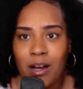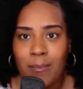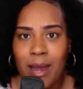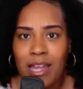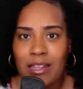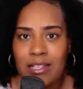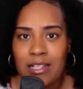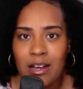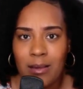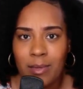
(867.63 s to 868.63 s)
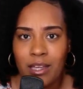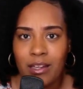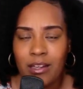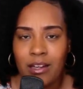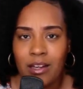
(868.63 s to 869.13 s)
made this
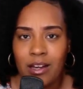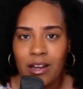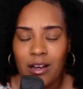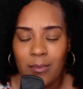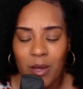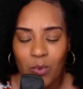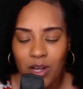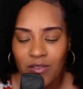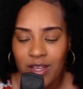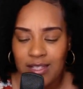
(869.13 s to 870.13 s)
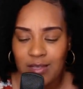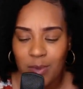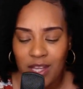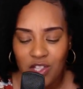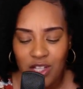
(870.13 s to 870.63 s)
comment in one of his
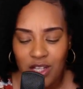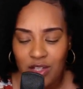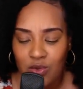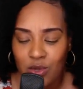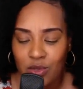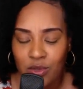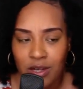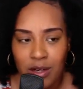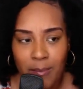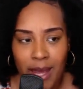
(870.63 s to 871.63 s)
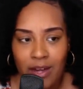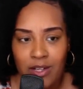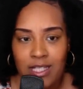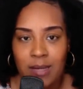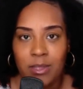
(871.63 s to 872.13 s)
speeches or during a debate or
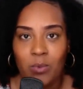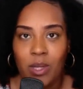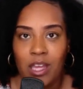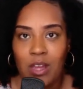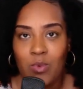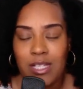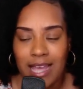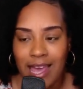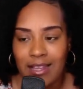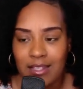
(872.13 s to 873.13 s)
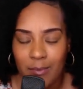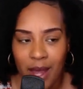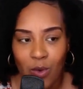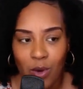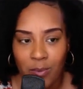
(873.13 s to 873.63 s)
something when he was asked
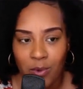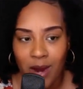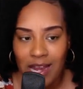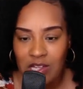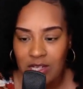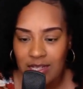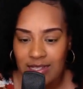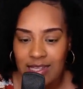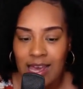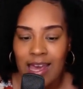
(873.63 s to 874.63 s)
about reparations.